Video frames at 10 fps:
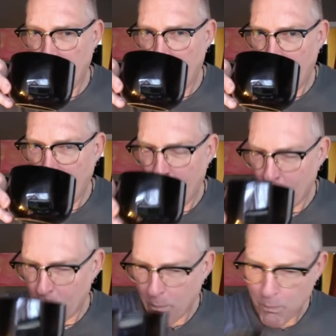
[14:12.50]

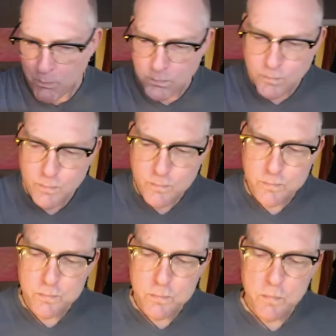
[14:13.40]

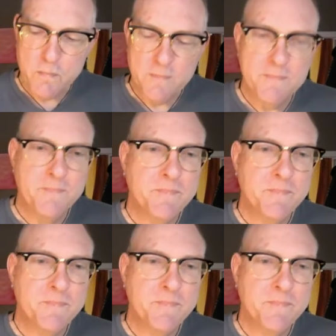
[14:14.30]
(no one is talking)